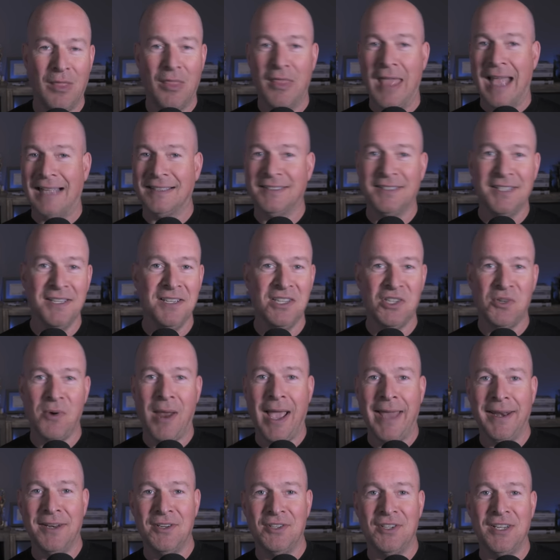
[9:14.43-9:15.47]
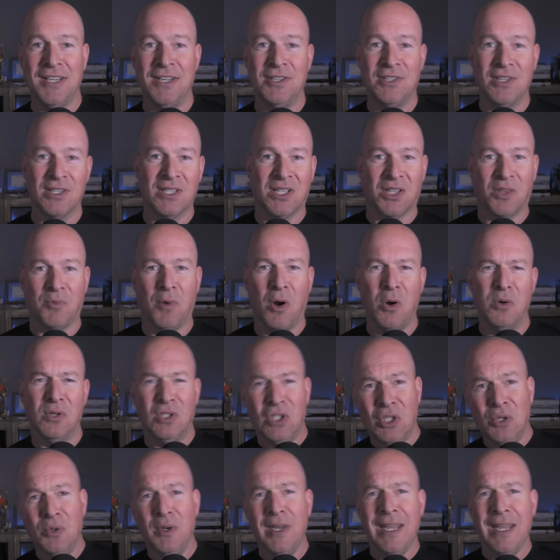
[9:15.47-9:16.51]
That's his strategy. Just throw two